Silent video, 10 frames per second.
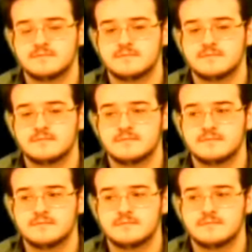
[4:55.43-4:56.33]

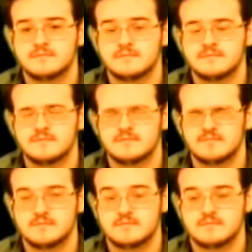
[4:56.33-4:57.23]

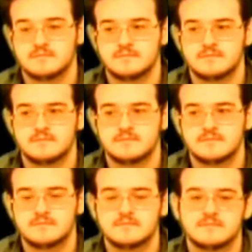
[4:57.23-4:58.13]

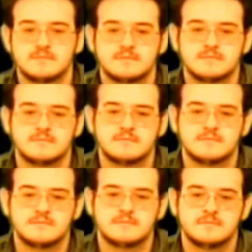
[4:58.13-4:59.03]

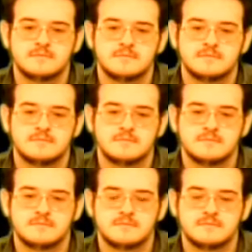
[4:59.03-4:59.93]

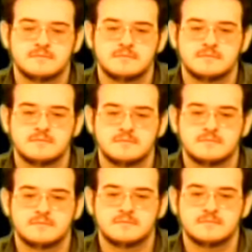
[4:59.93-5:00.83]

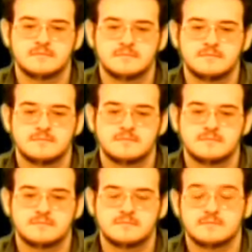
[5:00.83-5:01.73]

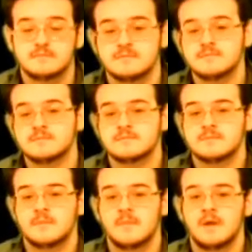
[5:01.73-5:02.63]

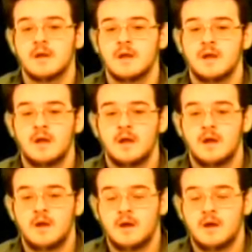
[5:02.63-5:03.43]
[no speech]